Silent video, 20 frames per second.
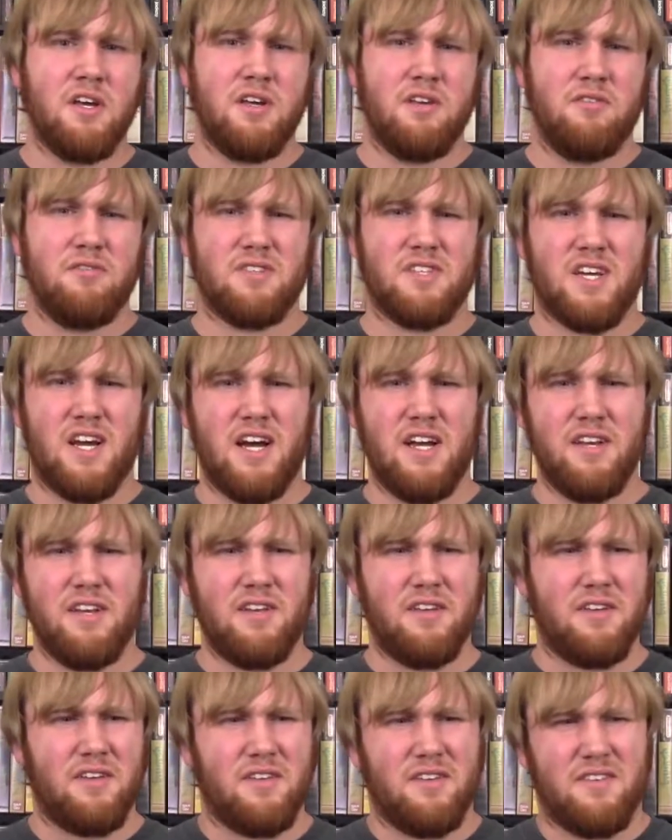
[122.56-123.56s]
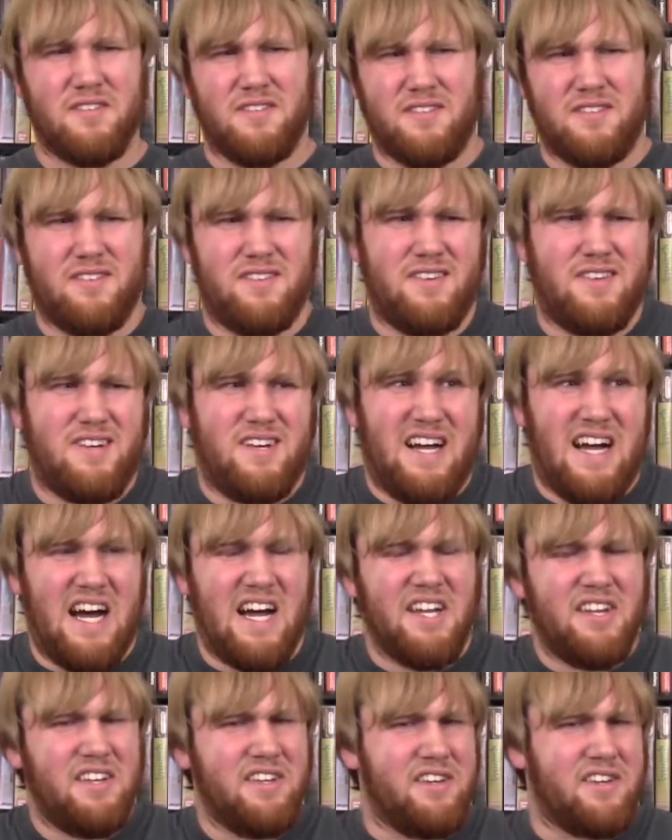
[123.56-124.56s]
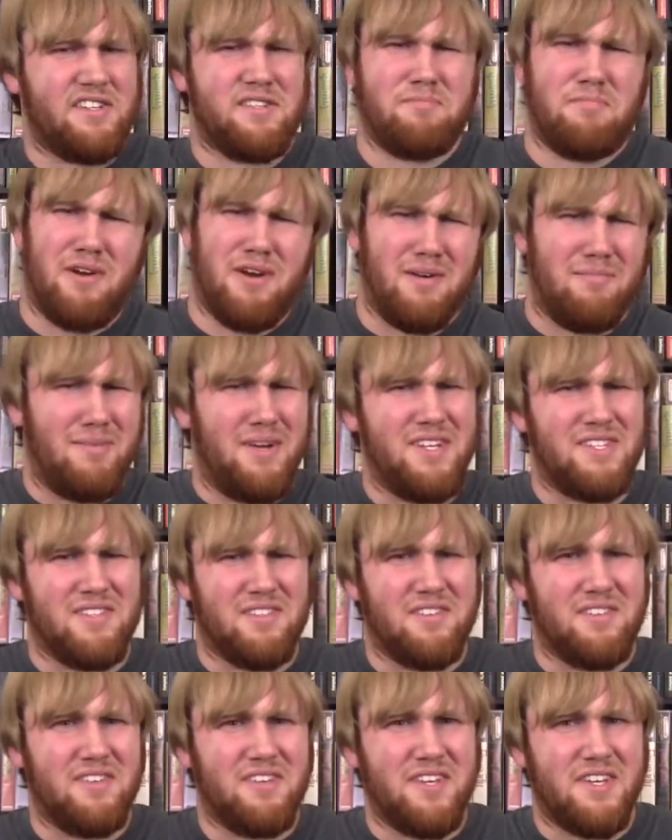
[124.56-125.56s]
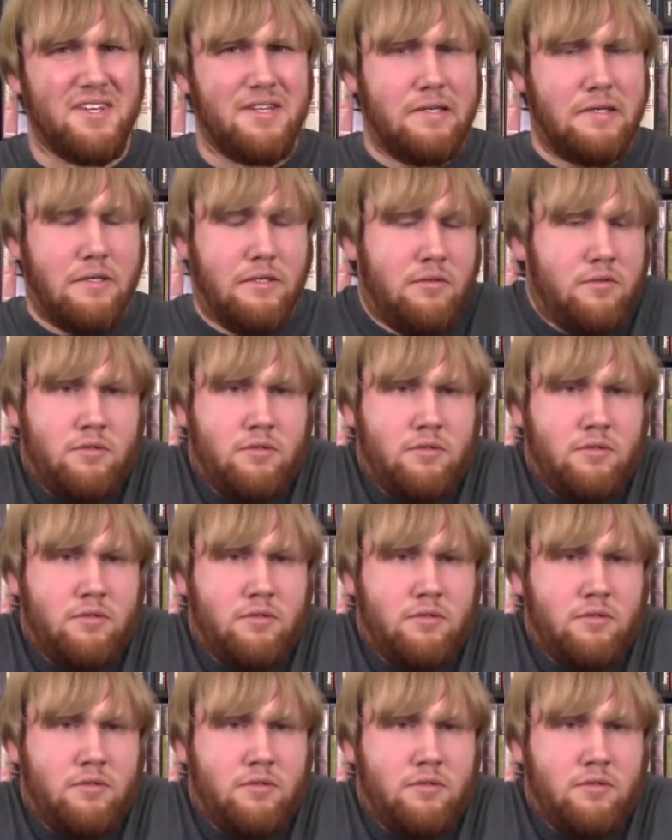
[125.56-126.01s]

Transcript: It was kind of oddly experimental in a